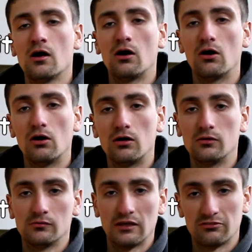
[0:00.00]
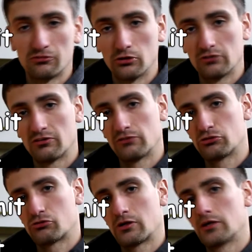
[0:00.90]
or a
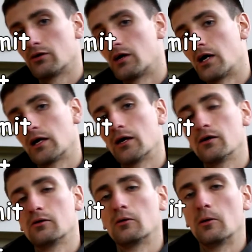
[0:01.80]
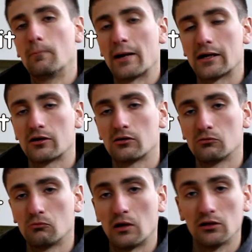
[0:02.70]
45-degree or higher bank
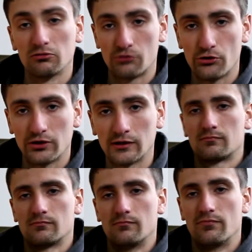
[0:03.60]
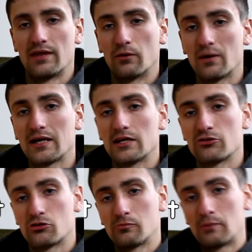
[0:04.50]
while off-roading, that weight
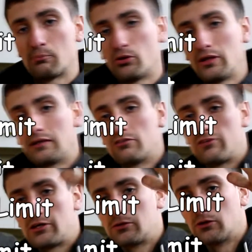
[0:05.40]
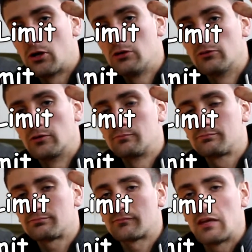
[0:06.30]
is going to be pulling the vehicle over.
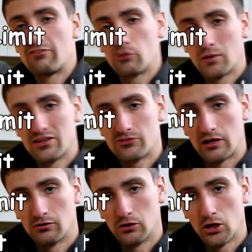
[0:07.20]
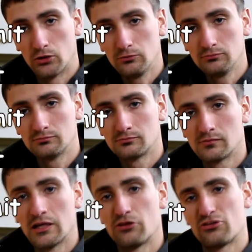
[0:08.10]
If the weight's down low,
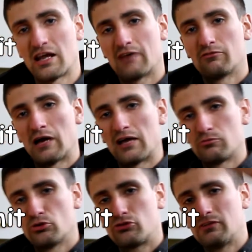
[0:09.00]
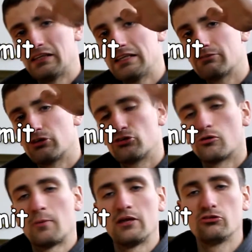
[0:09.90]
it doesn't have as much of a leverage
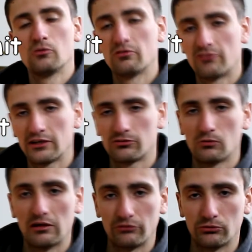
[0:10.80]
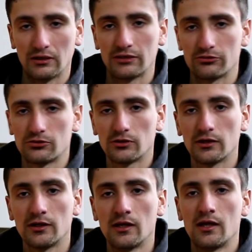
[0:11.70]
or a pendulum effect, whatever you'd like to call
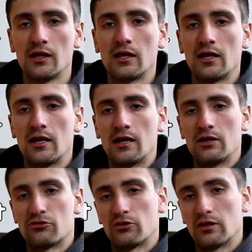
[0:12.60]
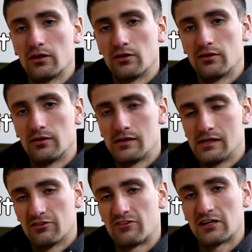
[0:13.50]
it, so that
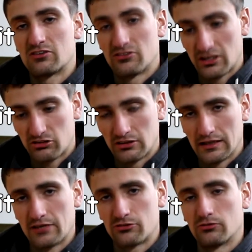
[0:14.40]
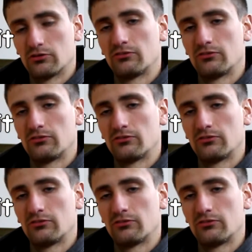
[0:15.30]
the effect is actually lesser on